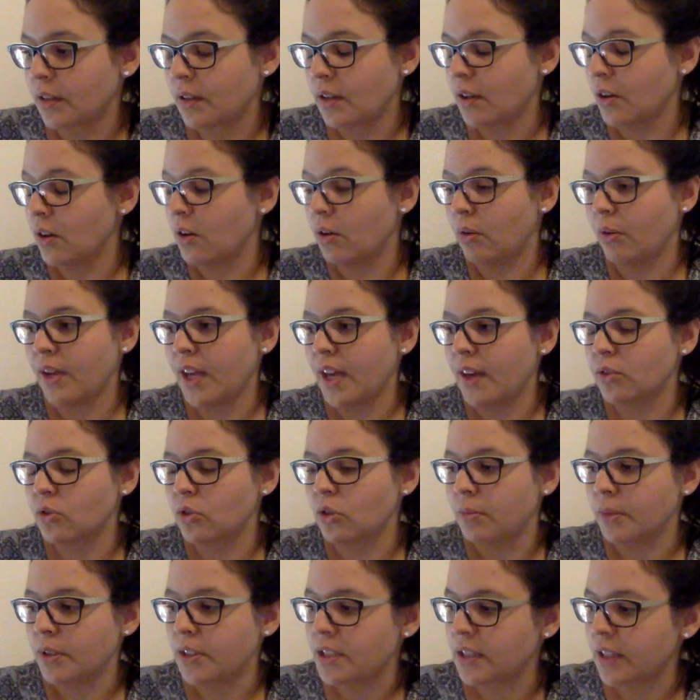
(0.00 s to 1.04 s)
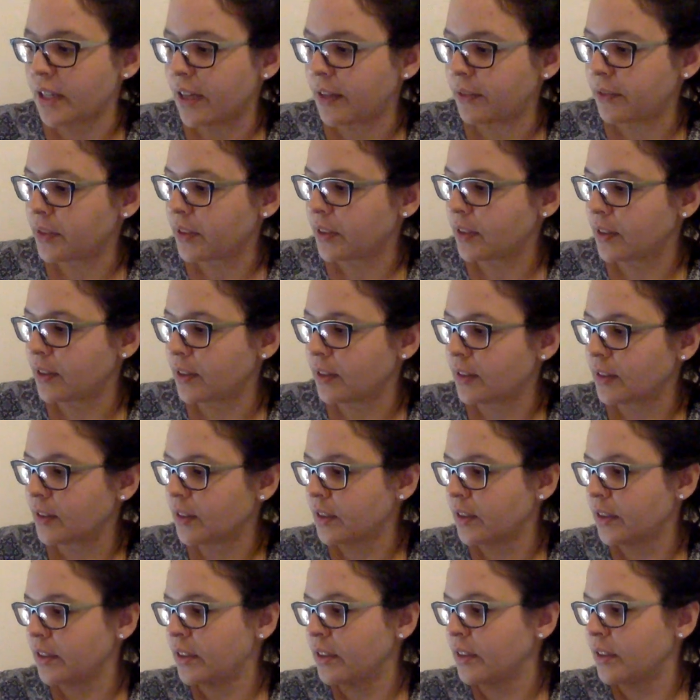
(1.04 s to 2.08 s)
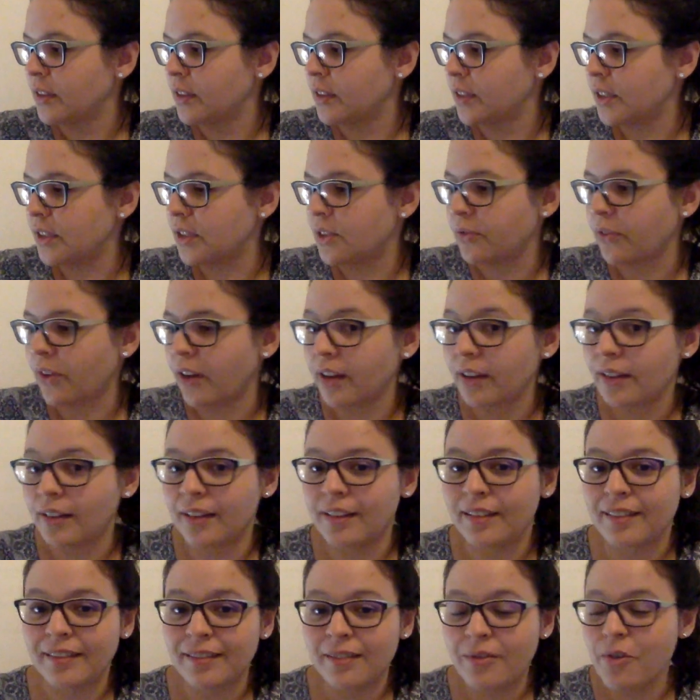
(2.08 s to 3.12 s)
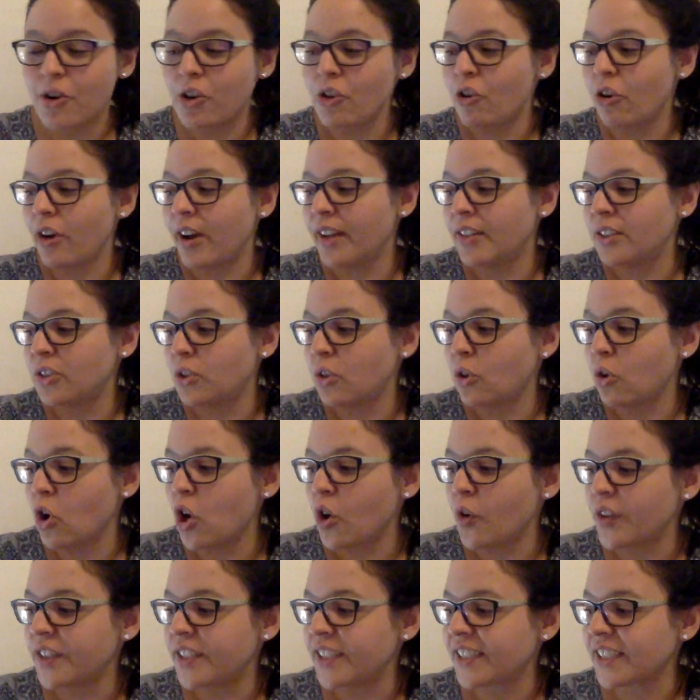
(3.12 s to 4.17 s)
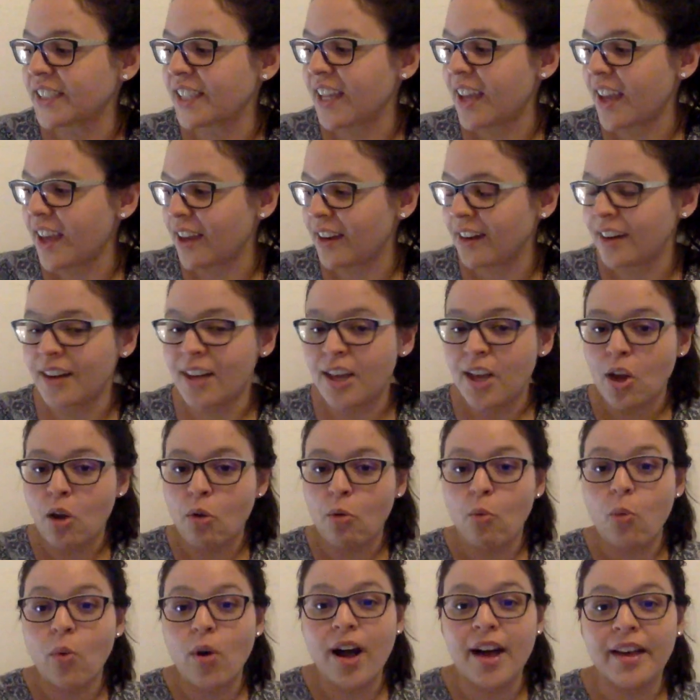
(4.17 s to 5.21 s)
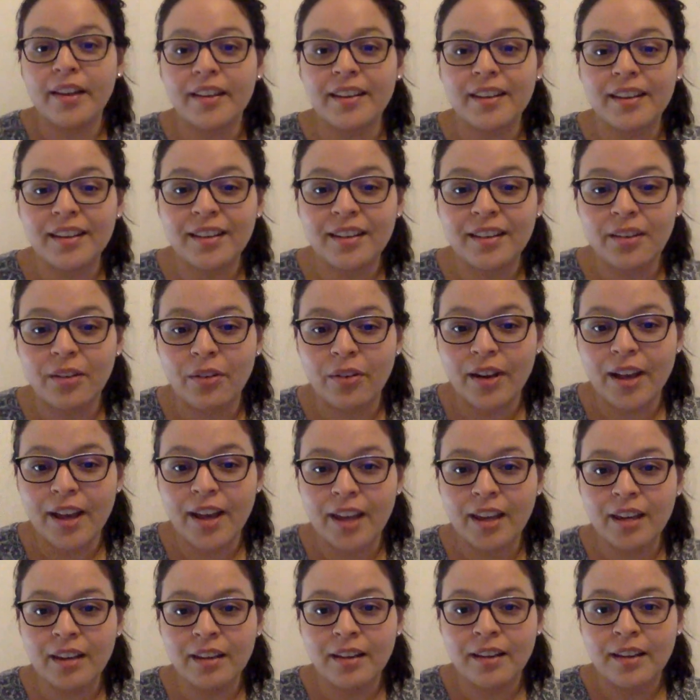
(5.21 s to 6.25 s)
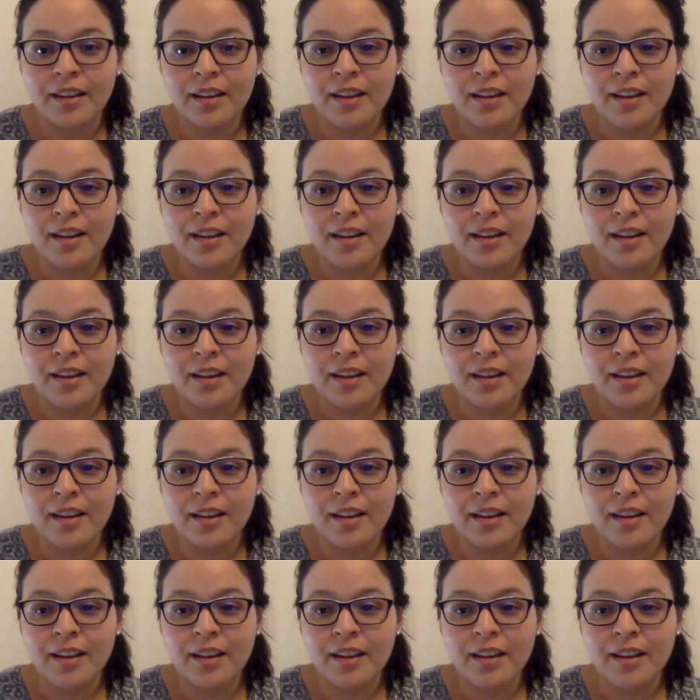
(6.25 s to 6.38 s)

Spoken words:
Oh, we have so much left. It's fine. We're going to go over this again. Quality, all right?